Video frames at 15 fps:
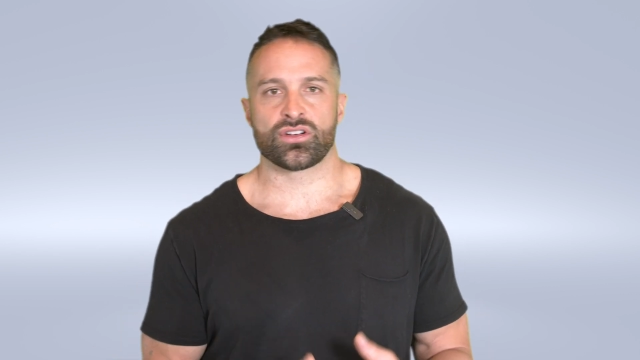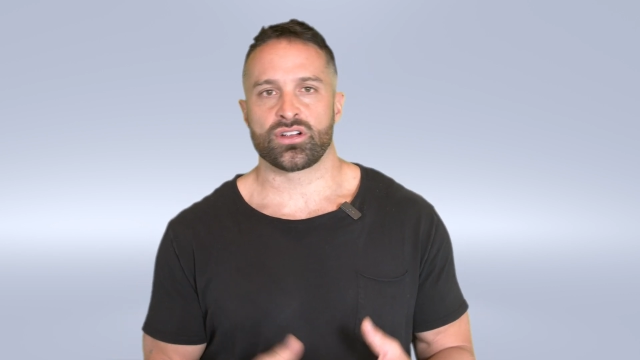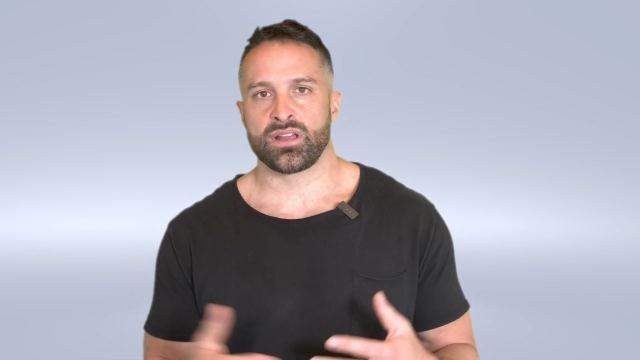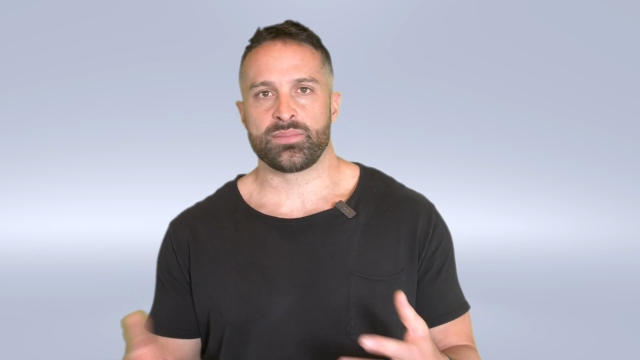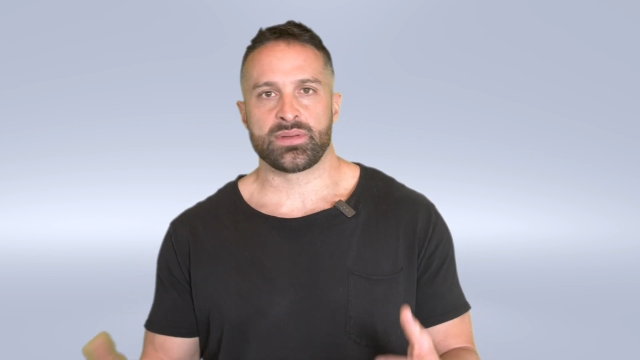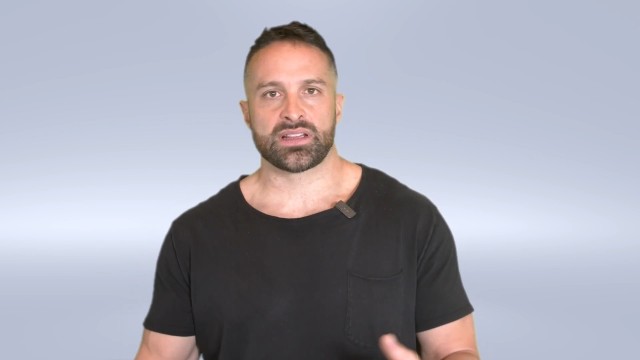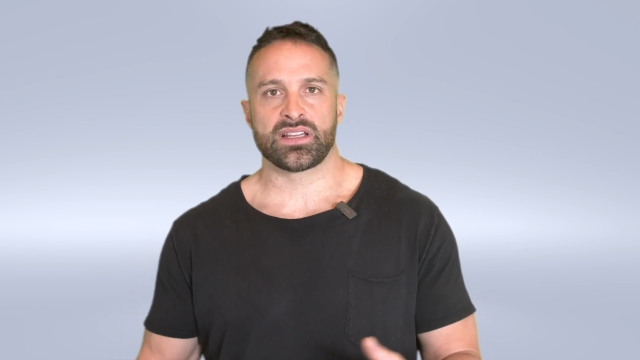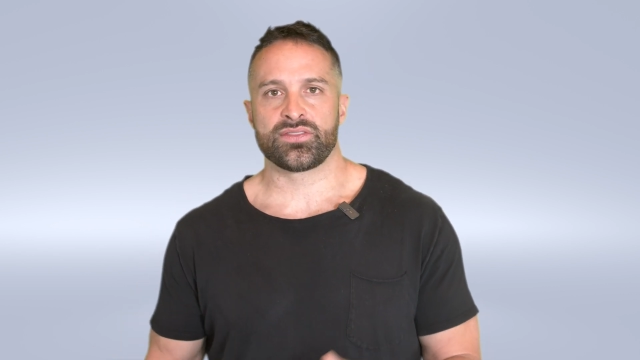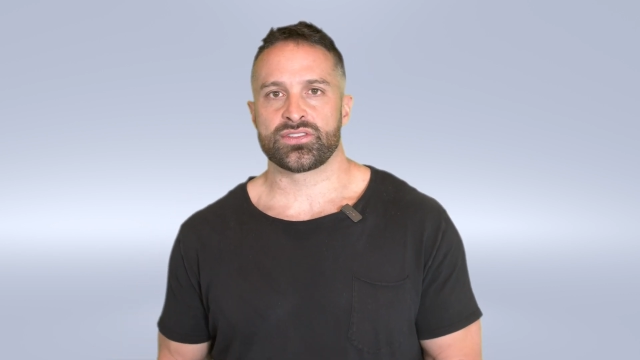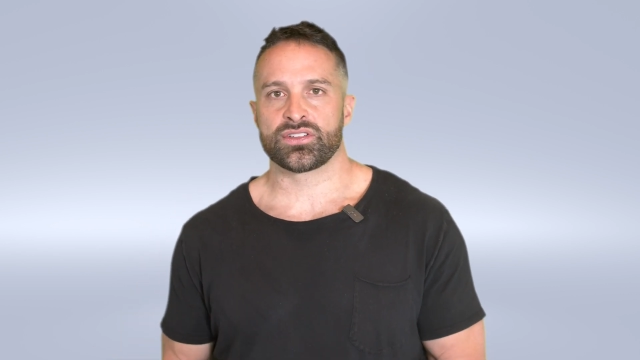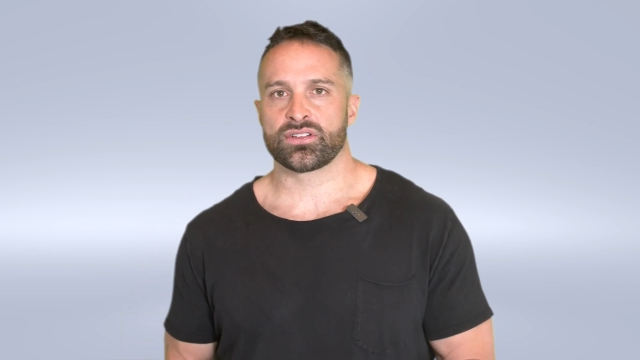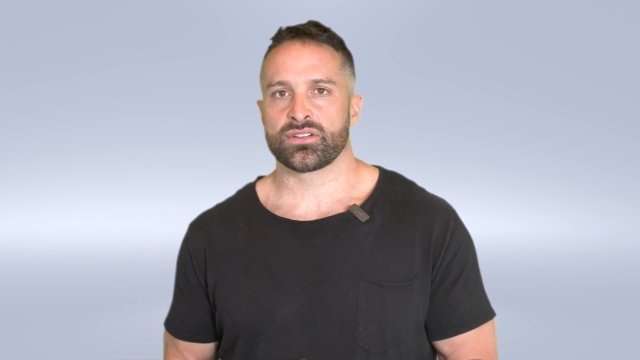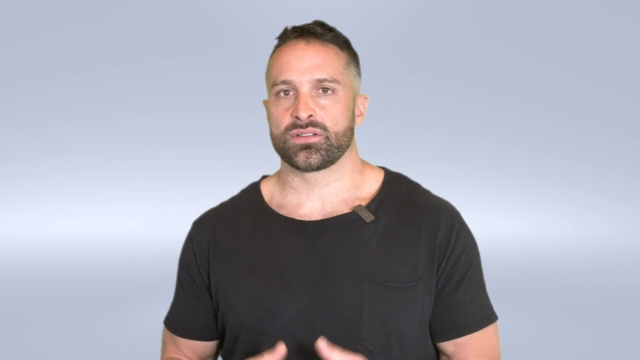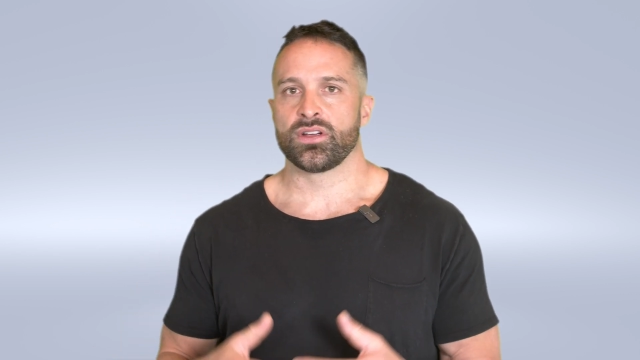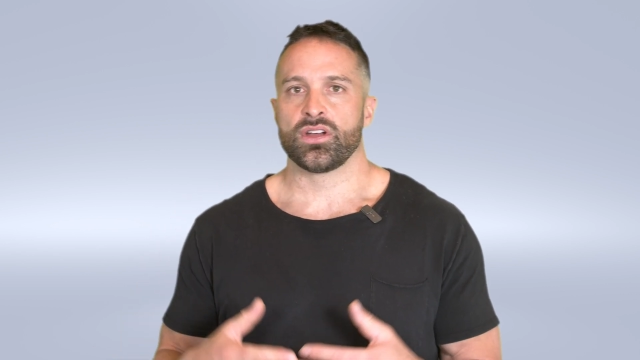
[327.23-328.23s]
Olympic
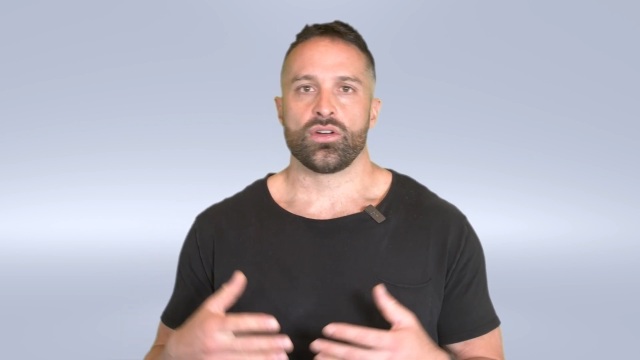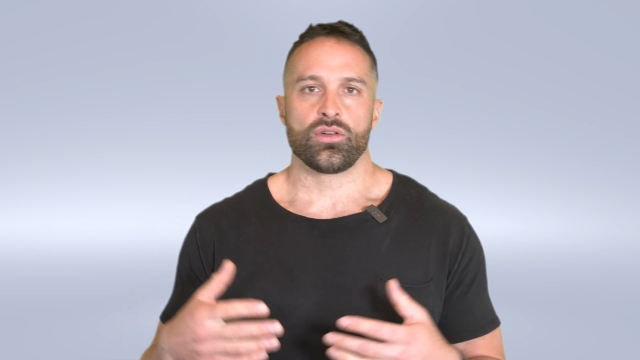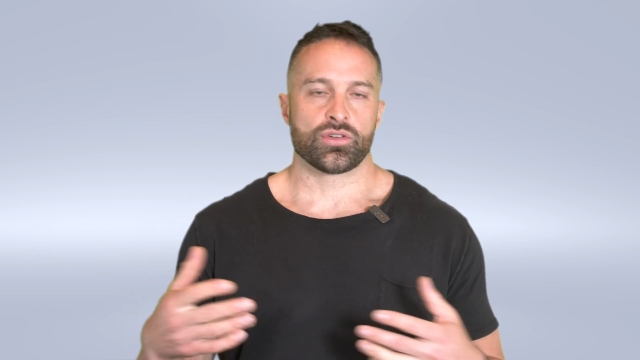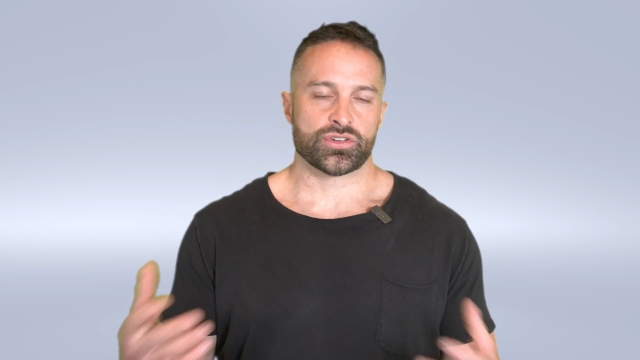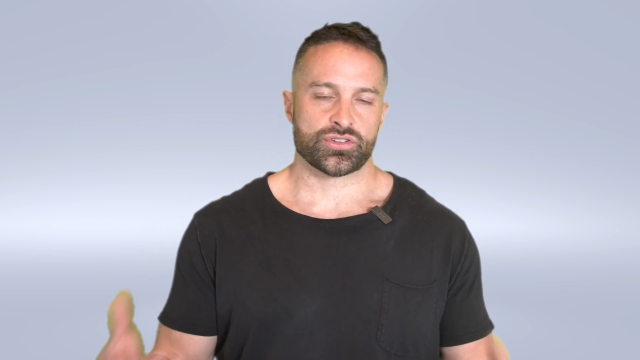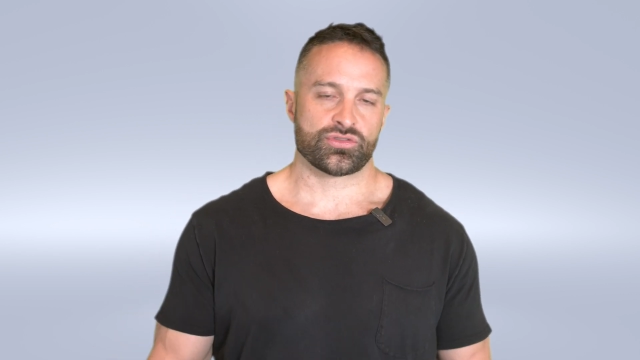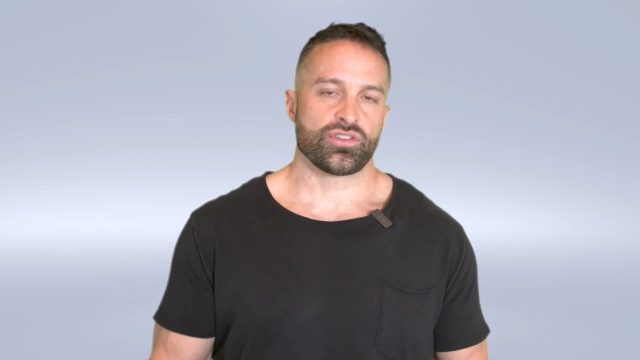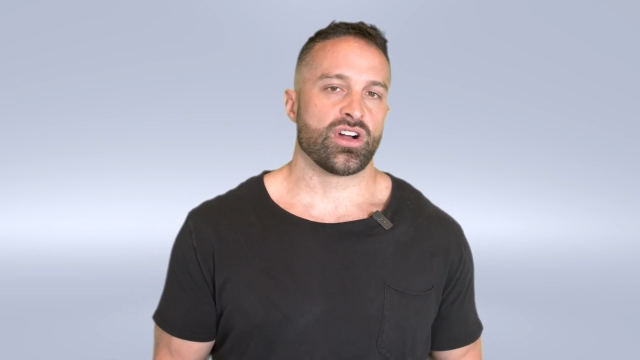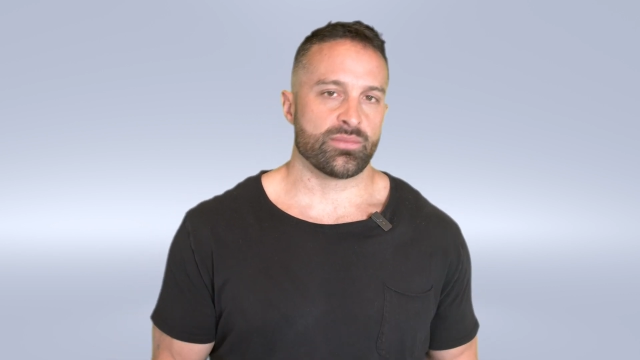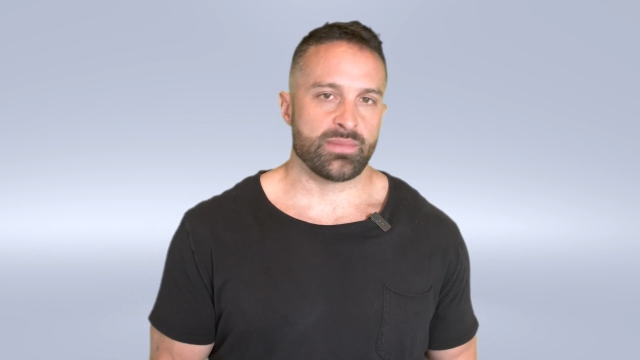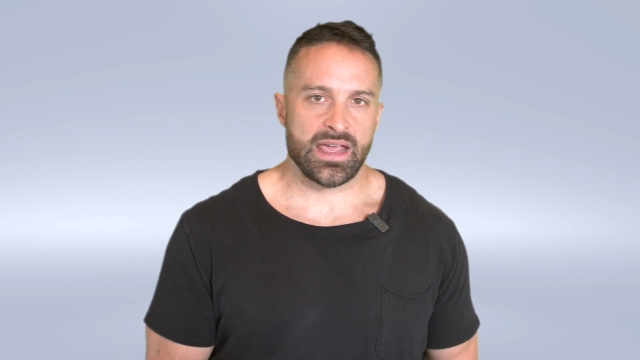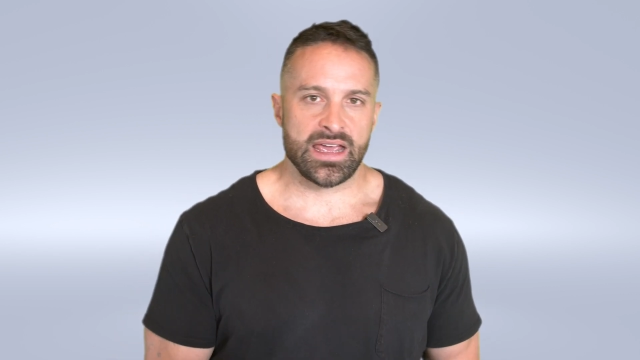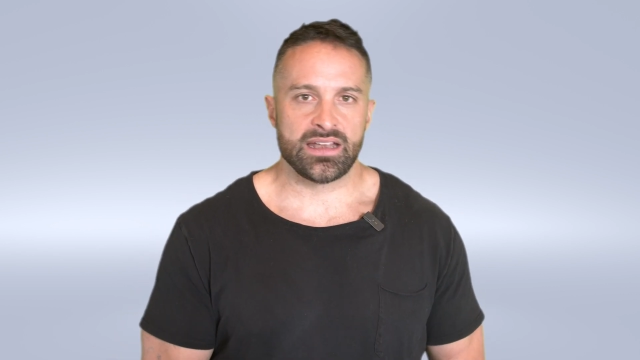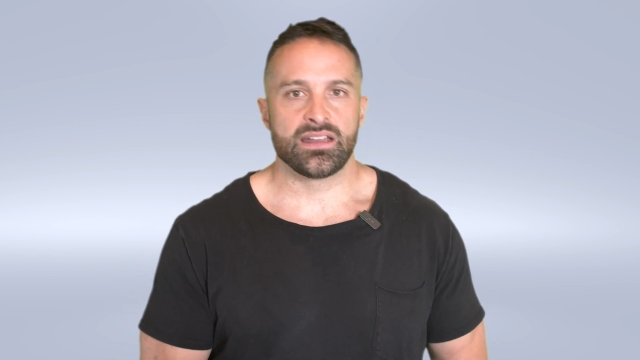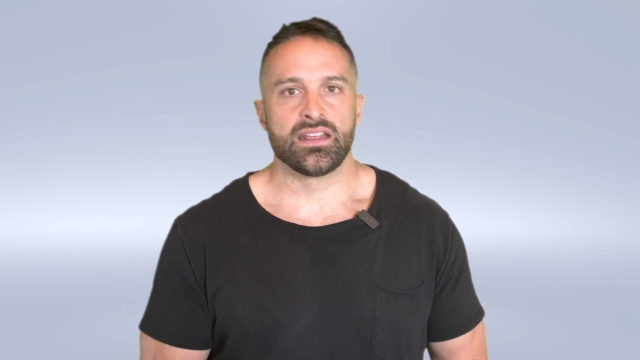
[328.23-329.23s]
lifter, or
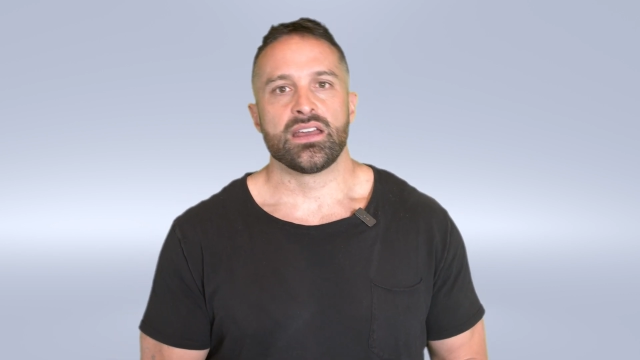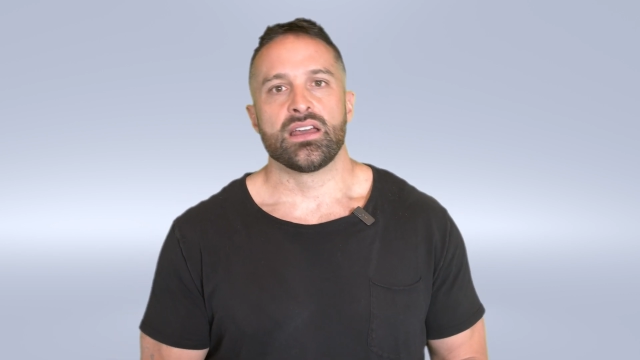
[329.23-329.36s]
strongman,